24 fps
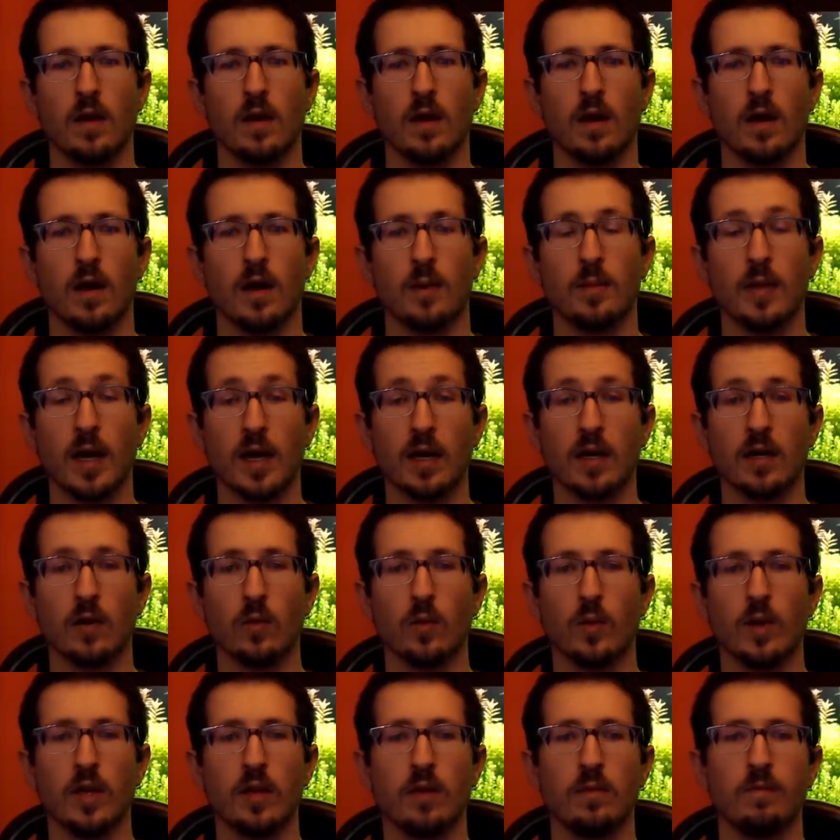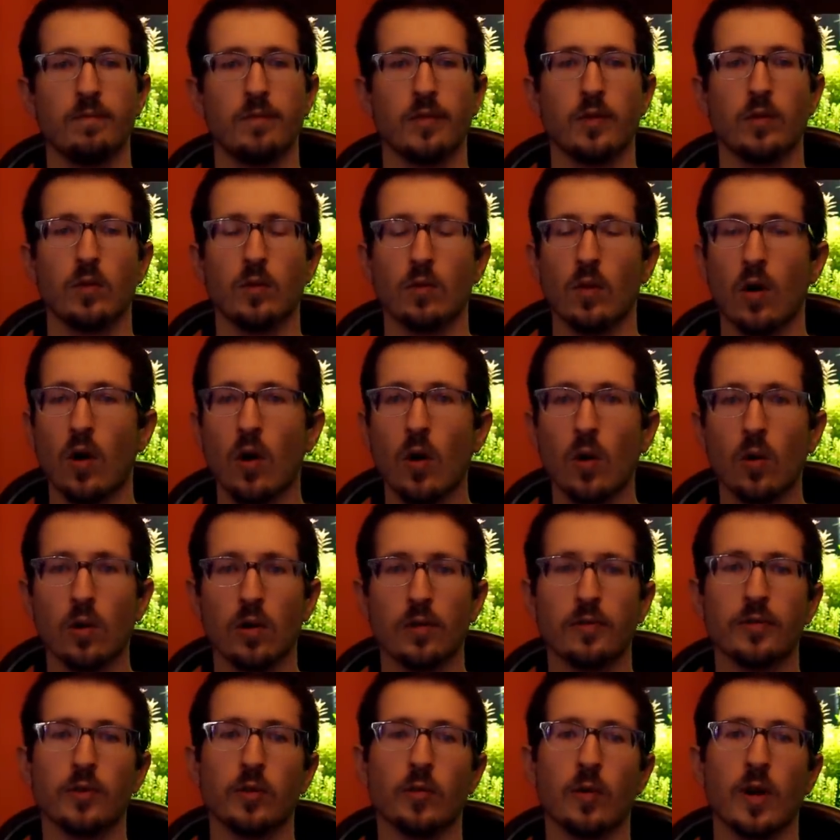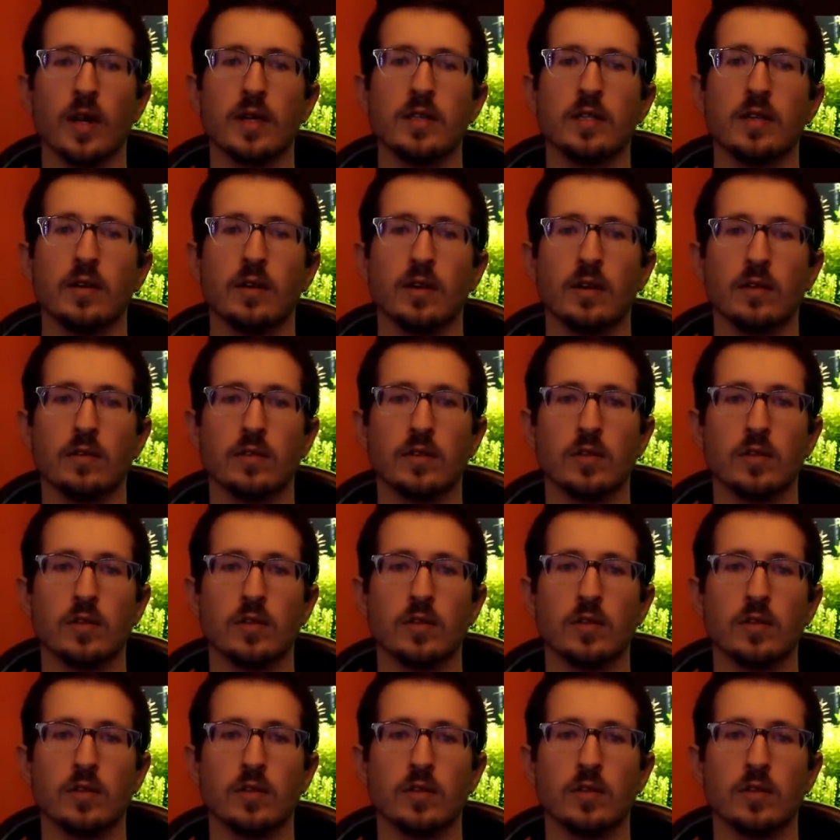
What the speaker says: I'm not going to read through all of the criteria.